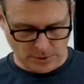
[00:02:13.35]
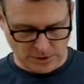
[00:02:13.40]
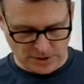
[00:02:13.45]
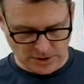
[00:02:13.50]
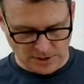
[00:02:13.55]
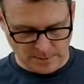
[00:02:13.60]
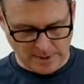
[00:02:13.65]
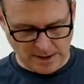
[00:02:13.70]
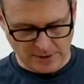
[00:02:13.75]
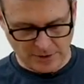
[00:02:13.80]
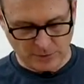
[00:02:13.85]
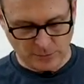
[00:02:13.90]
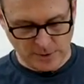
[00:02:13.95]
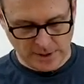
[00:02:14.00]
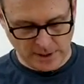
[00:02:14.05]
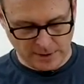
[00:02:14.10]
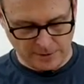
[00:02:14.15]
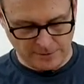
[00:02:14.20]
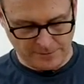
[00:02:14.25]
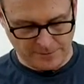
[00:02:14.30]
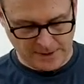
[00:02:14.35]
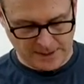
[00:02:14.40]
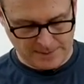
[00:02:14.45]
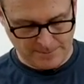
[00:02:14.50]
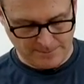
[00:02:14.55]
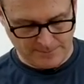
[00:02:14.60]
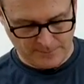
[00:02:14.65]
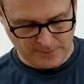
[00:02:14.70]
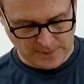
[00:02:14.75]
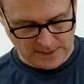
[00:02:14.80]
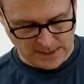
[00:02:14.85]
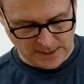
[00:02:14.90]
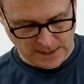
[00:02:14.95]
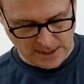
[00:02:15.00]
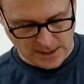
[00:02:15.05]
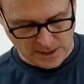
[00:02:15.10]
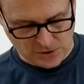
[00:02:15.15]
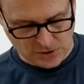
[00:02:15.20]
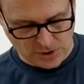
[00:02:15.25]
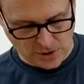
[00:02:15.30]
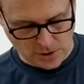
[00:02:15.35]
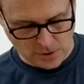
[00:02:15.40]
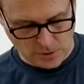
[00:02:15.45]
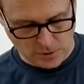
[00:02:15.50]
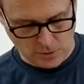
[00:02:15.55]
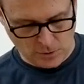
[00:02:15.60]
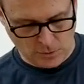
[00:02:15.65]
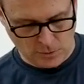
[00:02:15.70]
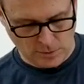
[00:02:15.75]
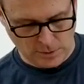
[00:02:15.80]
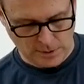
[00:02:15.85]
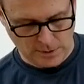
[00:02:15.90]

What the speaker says: which is about 300 feet. So